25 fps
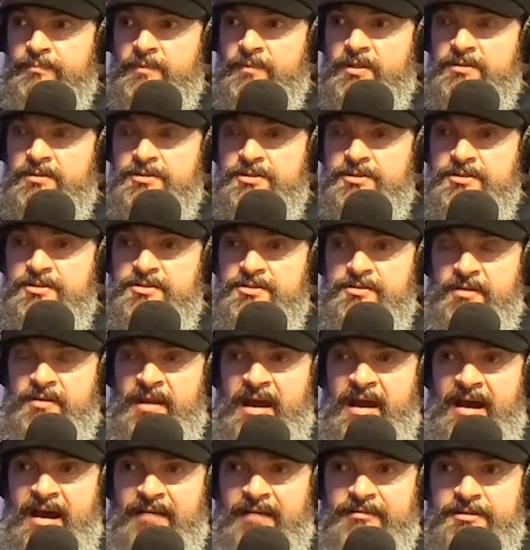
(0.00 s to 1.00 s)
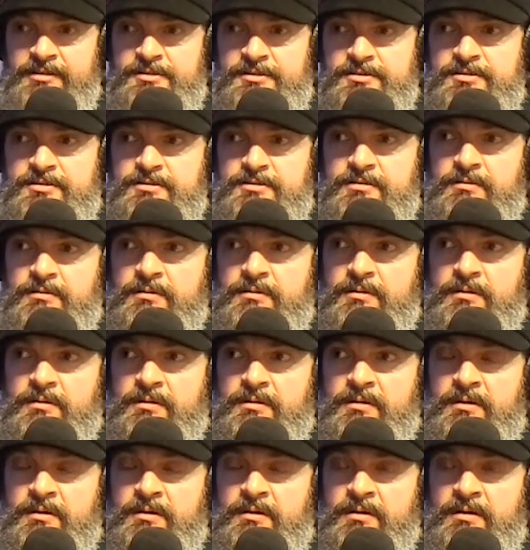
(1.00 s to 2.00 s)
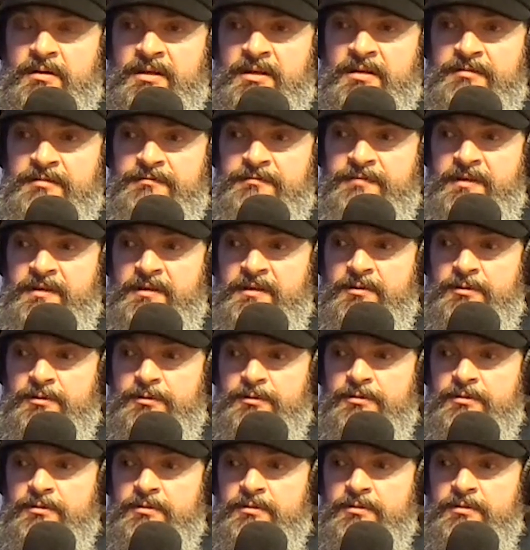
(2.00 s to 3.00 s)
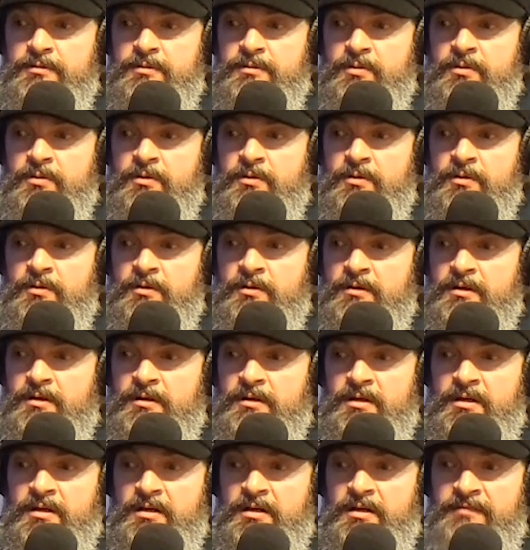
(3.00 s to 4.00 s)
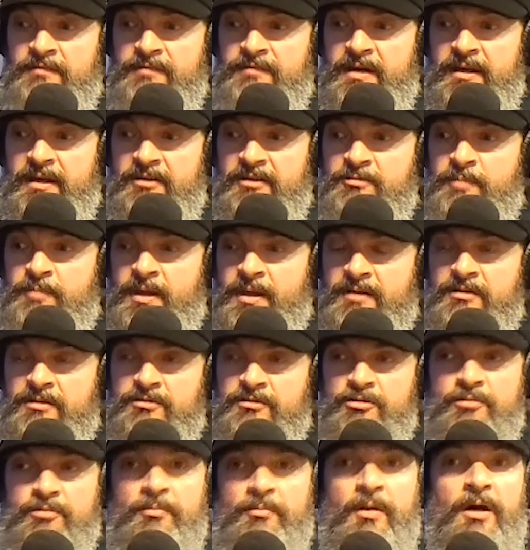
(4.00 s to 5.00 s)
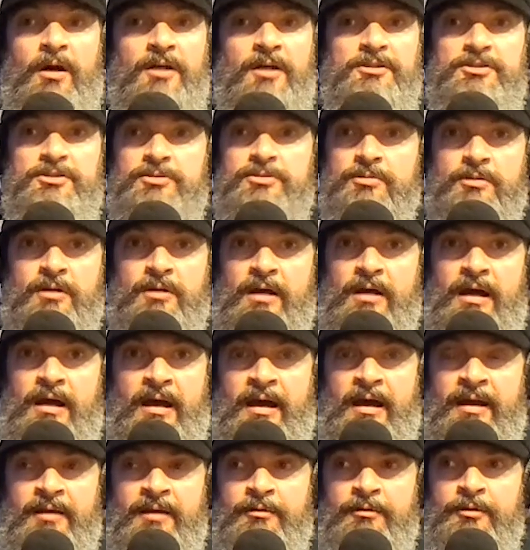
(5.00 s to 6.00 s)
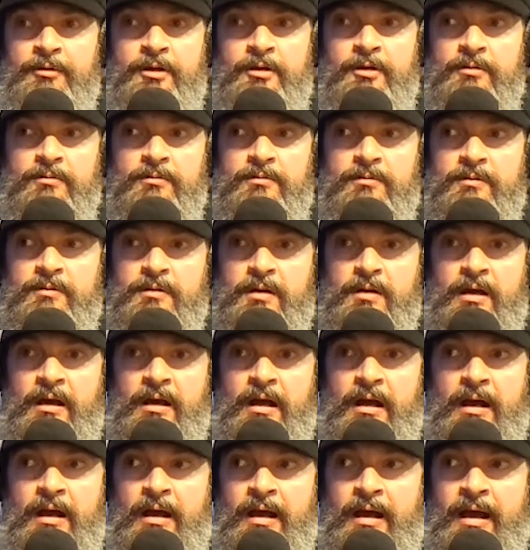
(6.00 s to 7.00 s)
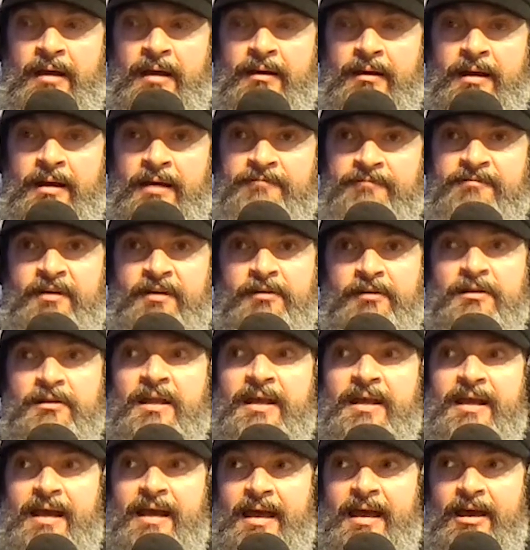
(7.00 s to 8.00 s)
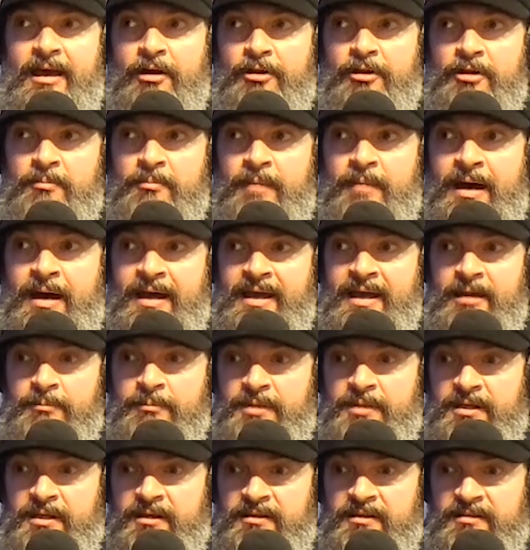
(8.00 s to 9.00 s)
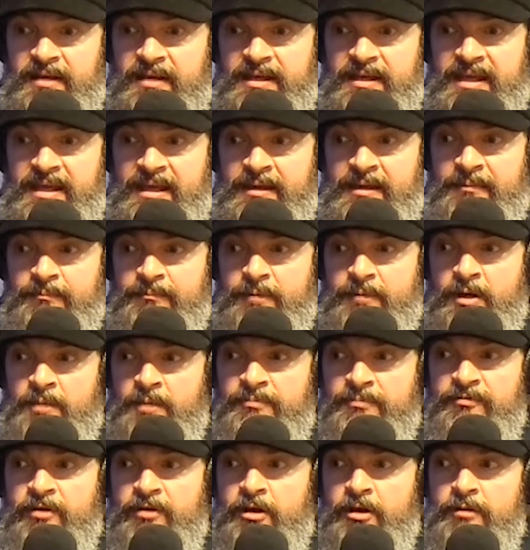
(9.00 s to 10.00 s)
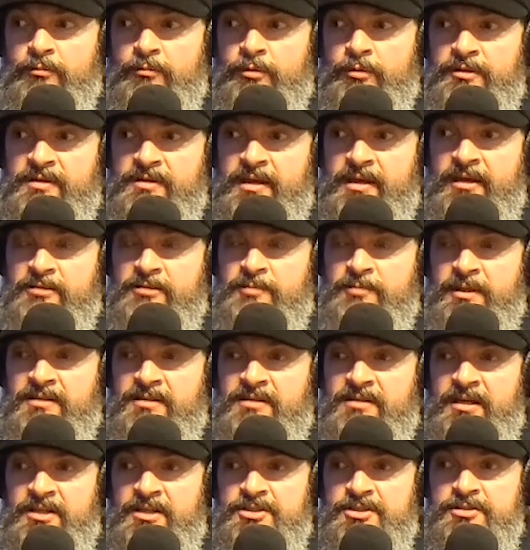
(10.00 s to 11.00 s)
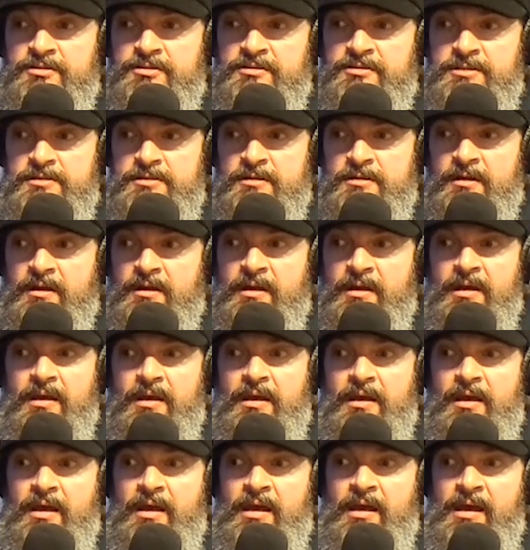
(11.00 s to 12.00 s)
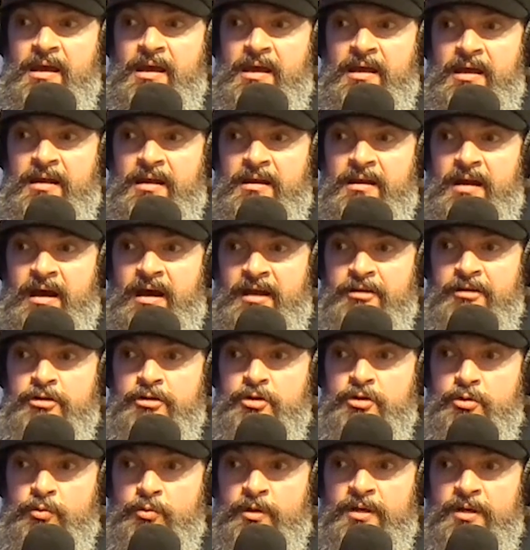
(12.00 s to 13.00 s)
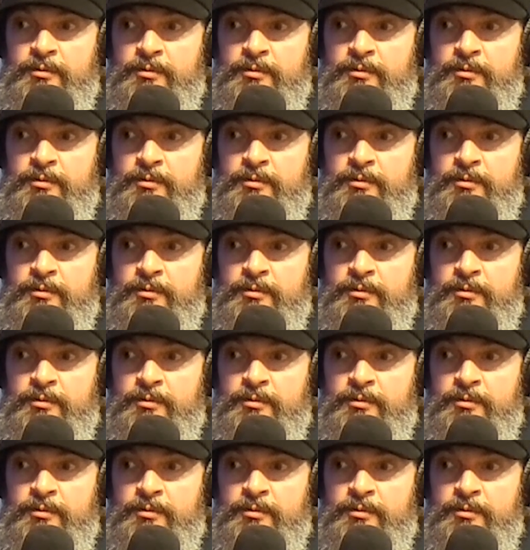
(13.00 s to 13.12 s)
just novice uh, in the field, or uh, if I expected too much, or I, I don't know. Uh, I, I, felt like I held up my end because I came up front with the expectations, and I knew what it